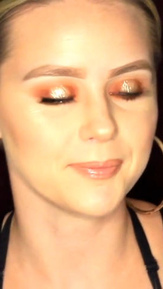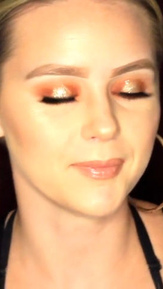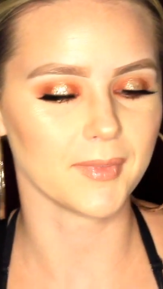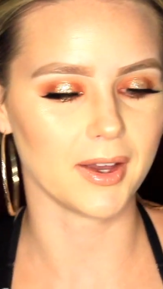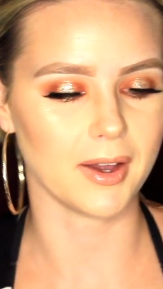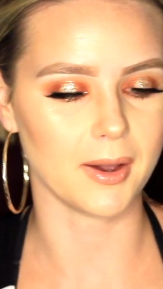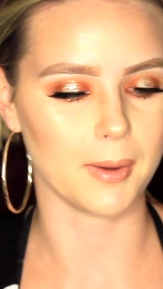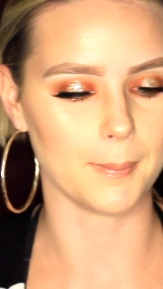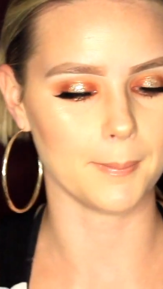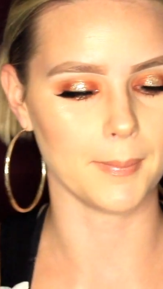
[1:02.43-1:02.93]

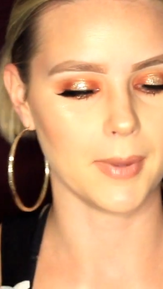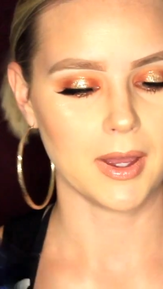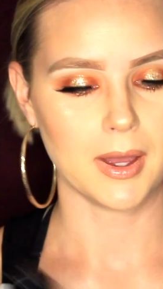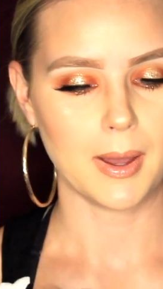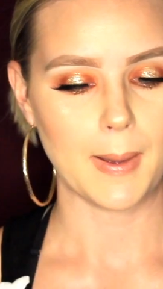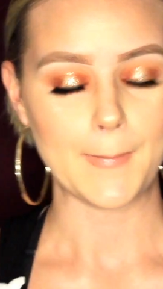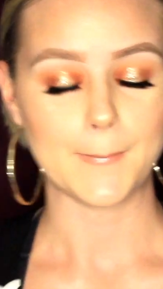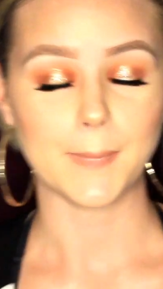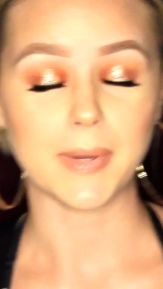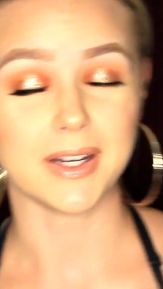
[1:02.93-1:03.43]

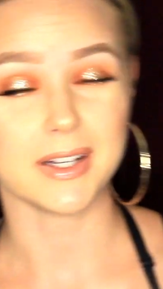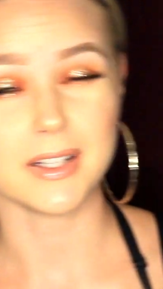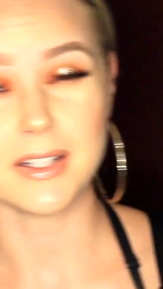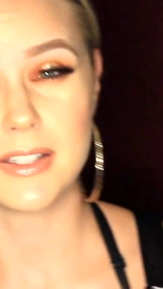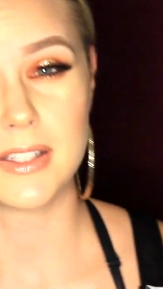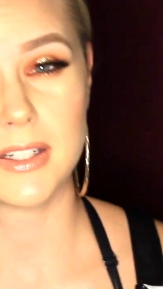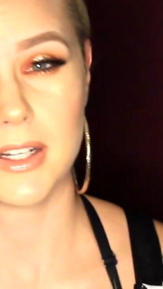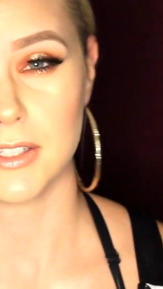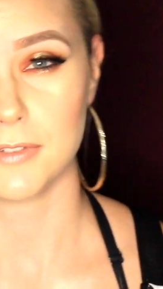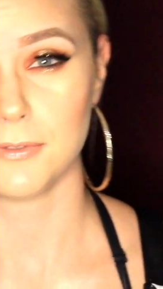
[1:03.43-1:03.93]
But it
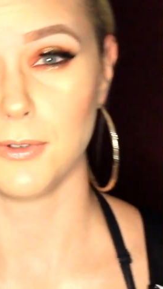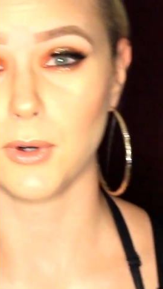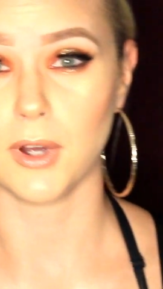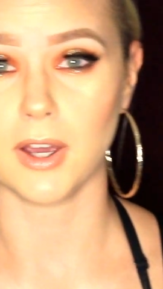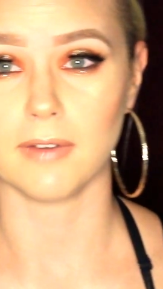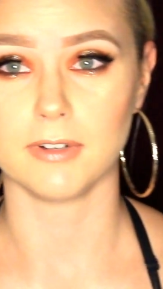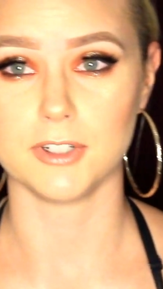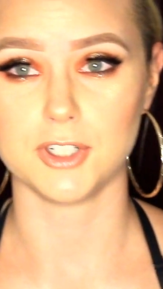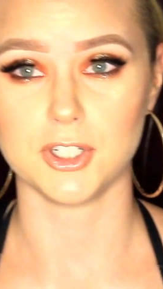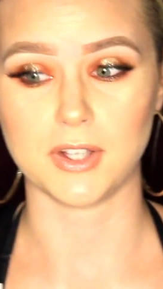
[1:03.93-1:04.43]
isn't as full
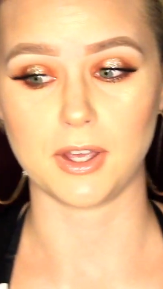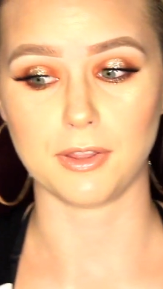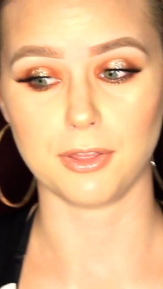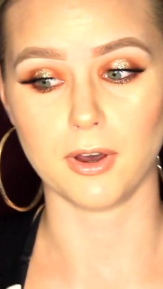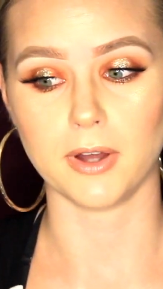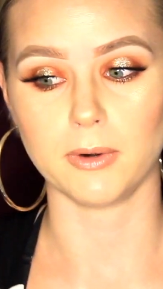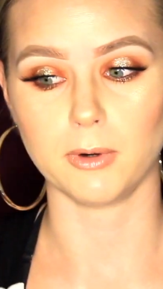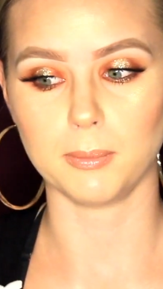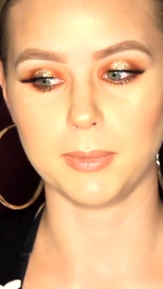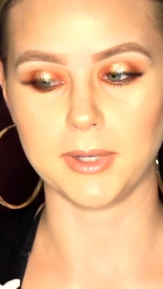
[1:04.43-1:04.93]
coverage as I
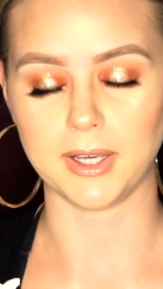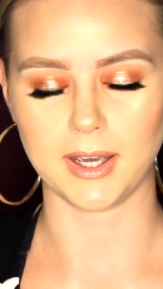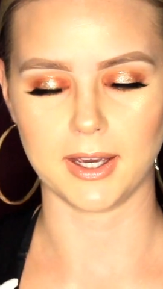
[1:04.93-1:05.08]
thought it would be.